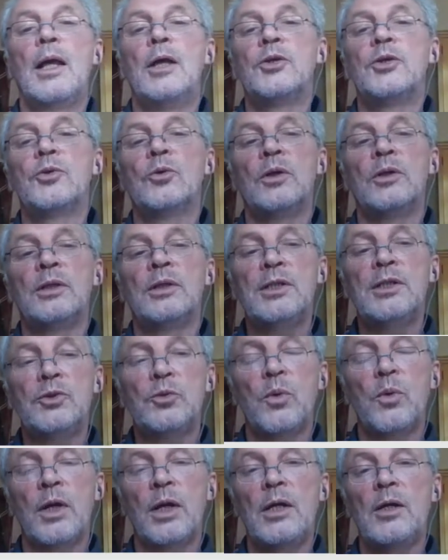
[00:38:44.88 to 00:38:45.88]
So this
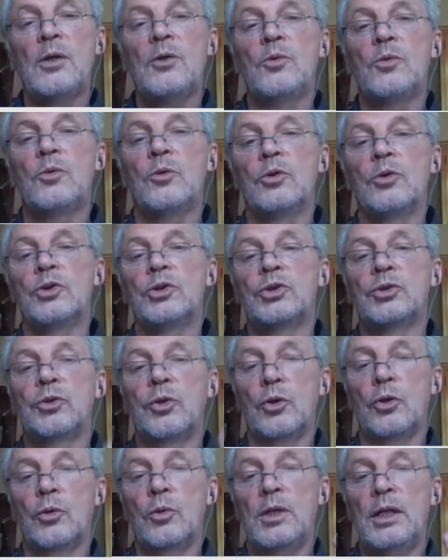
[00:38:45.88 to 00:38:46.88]
way, you
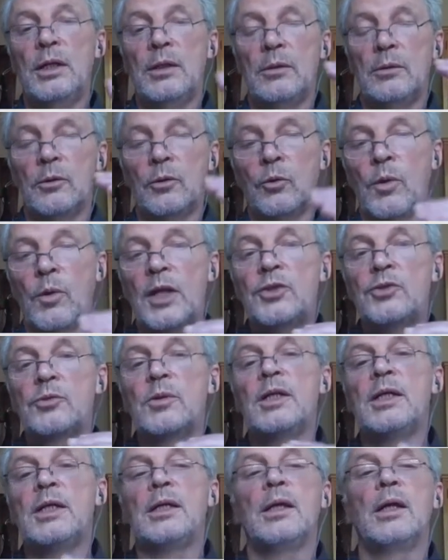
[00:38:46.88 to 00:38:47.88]
slowly,
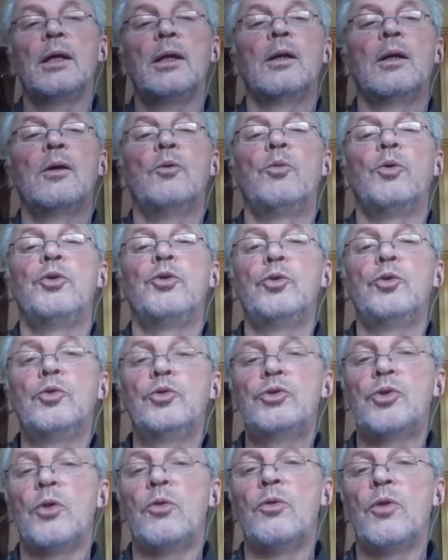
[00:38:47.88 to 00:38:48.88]
gradually
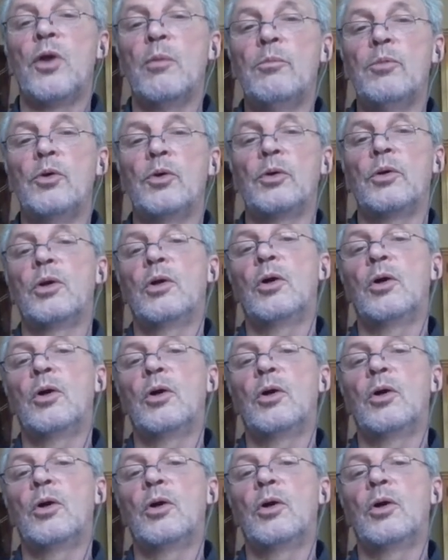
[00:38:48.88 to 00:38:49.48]
reduce the number